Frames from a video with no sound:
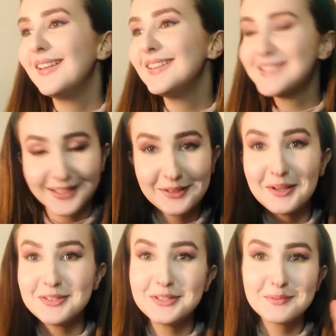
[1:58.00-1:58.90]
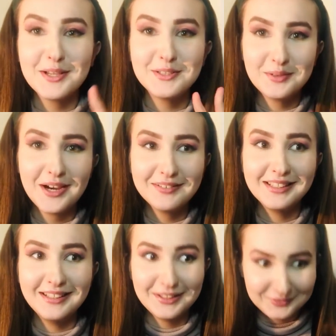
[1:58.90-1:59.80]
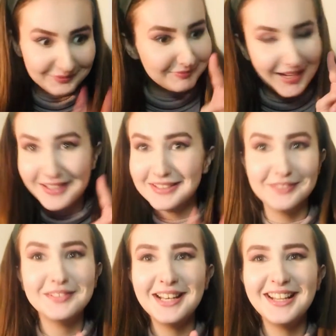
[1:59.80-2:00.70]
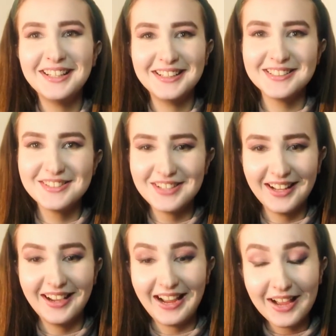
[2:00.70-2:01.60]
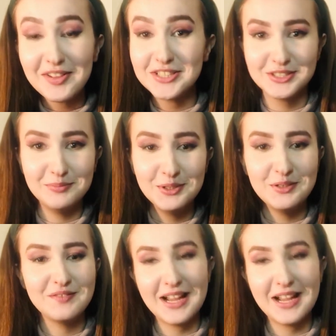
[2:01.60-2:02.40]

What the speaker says: Second question is, where do you currently live? I live in Lincolnshire. I have actually moved.